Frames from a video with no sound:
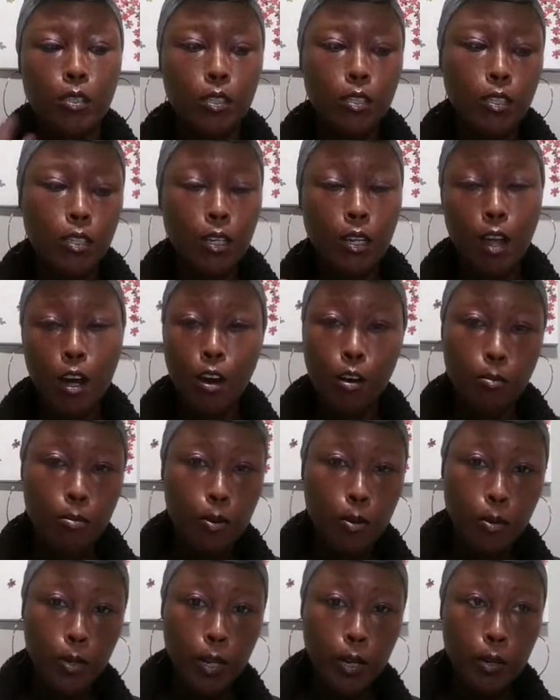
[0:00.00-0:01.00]
the law of
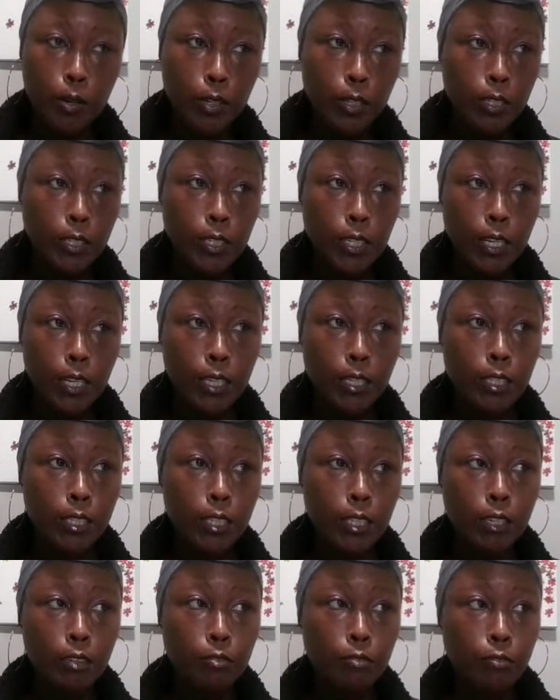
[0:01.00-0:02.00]
polarity says
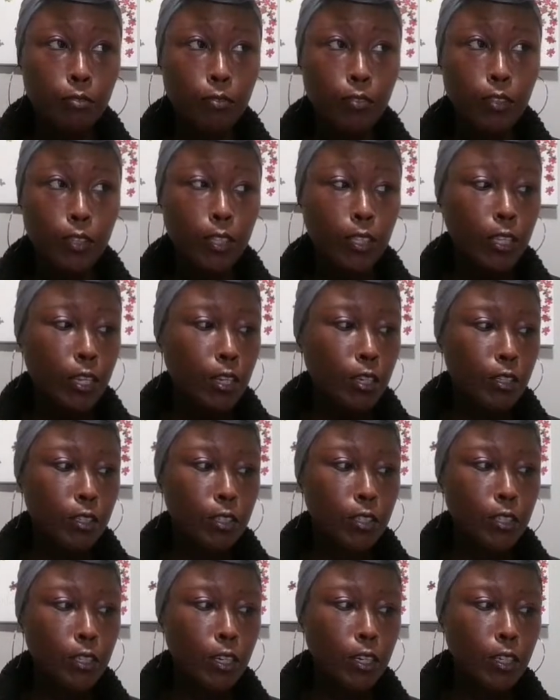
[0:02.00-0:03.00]
if
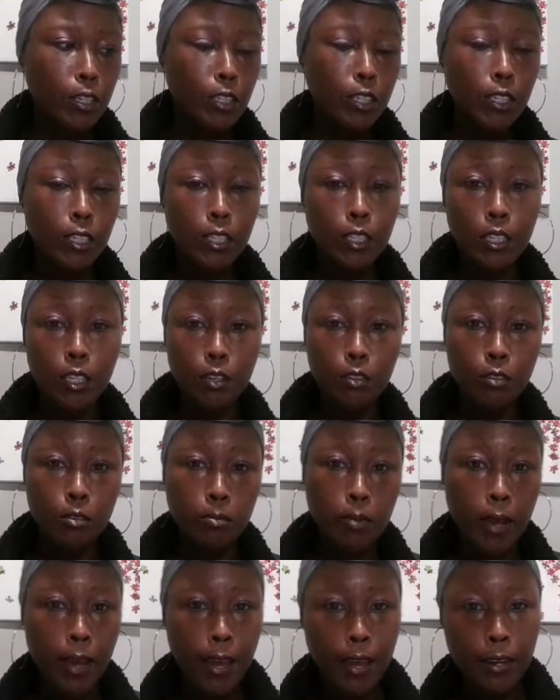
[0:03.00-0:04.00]
there's a good, then there's a
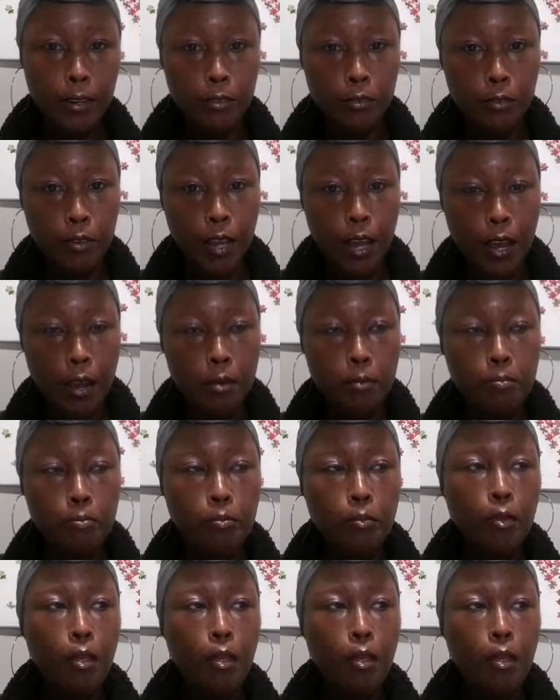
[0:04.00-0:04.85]
bad. Okay.